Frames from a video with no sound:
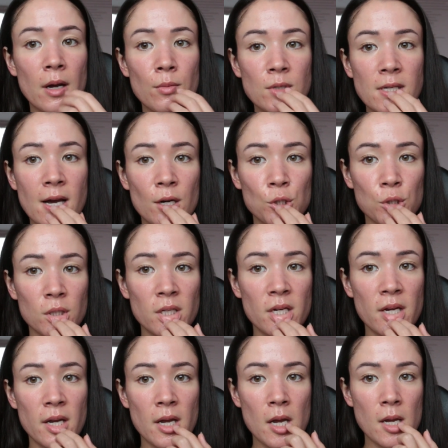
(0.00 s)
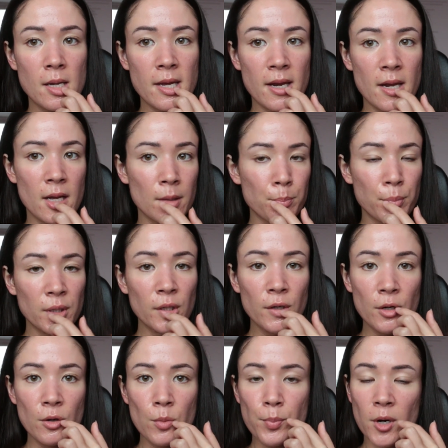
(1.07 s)
I was actually getting
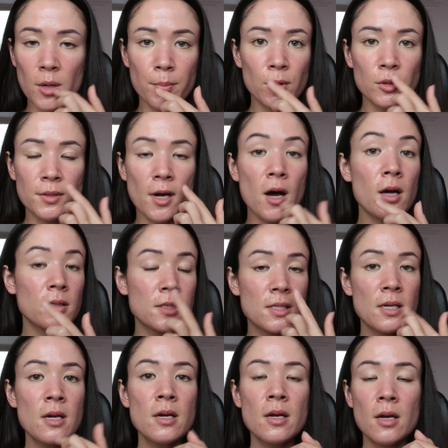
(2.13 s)
blue, purple dots